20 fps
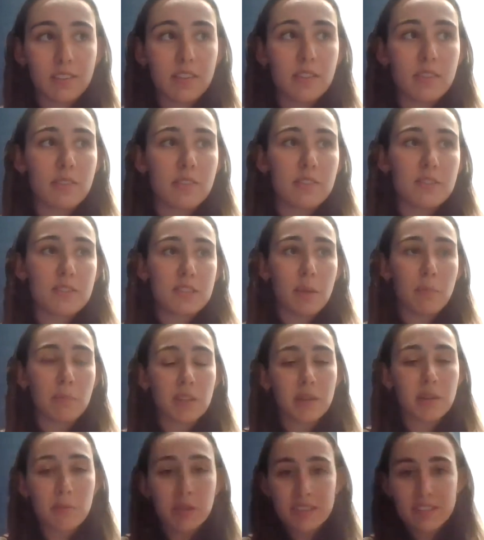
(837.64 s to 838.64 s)
there's something
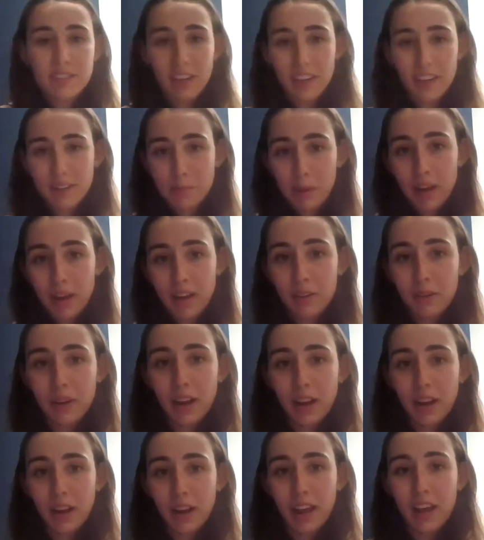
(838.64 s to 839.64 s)
to be said about
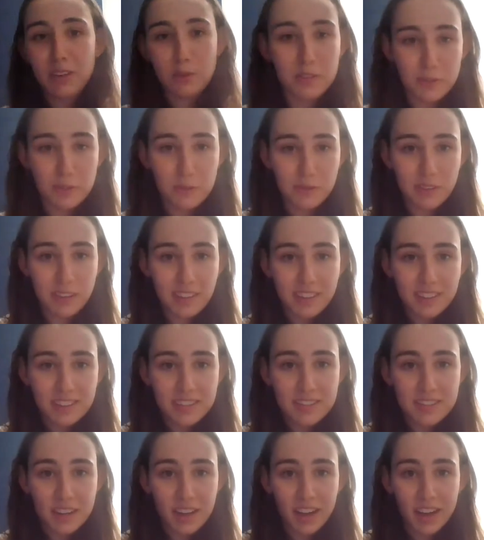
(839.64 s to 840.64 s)
how you can do
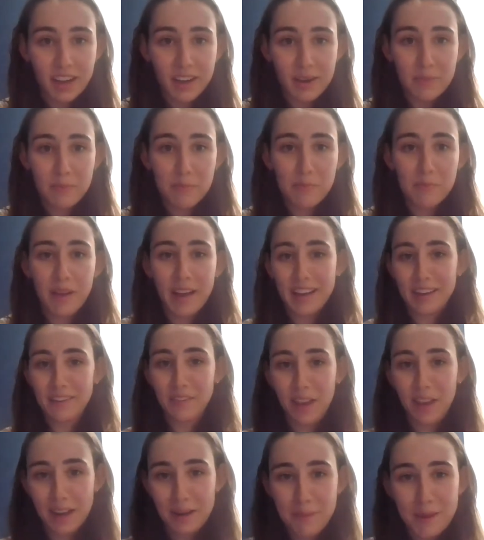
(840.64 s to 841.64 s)
this. And a
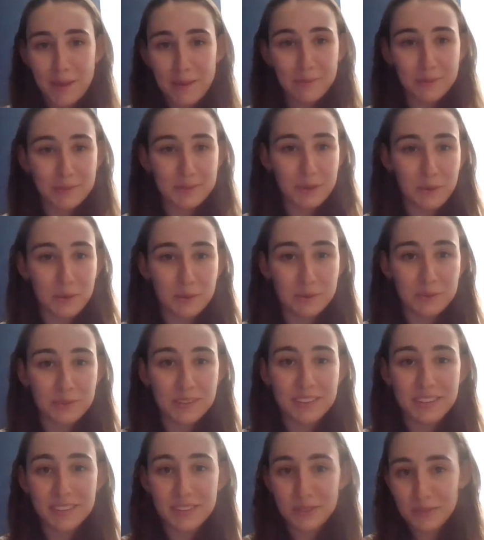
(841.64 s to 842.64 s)
lot of people don't
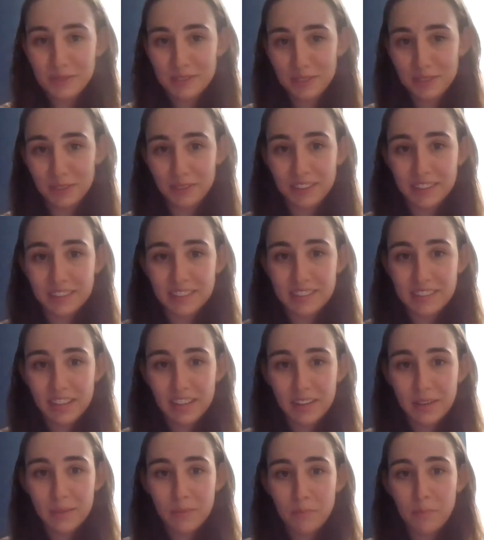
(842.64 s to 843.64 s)
use their
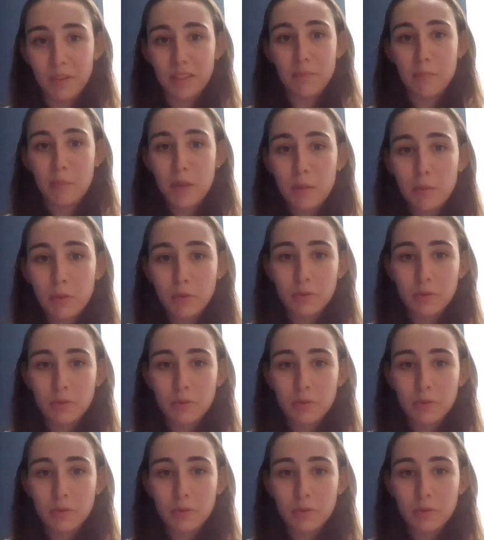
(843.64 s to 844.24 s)
LinkedIn, but the people who